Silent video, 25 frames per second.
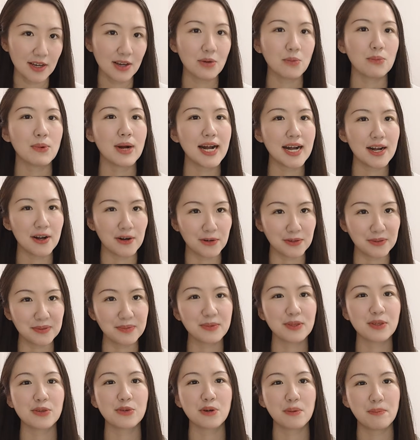
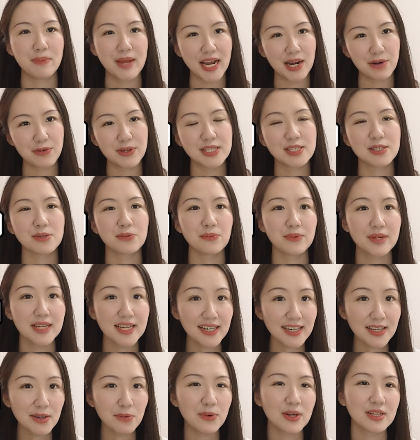wow, your parents
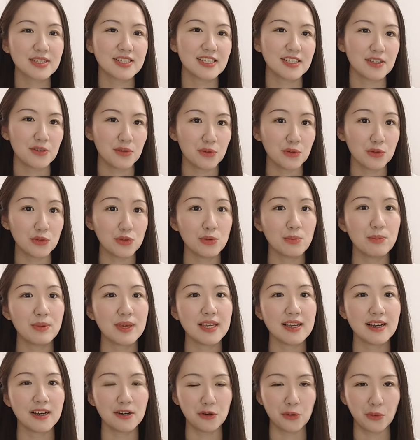really wanted you to
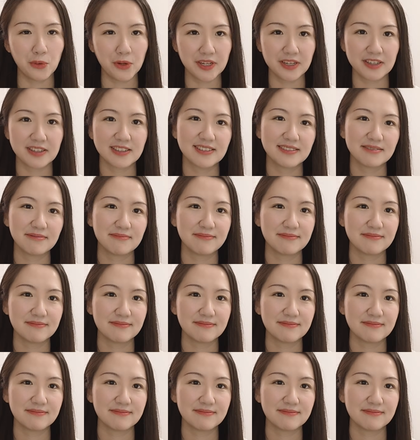be a lawyer.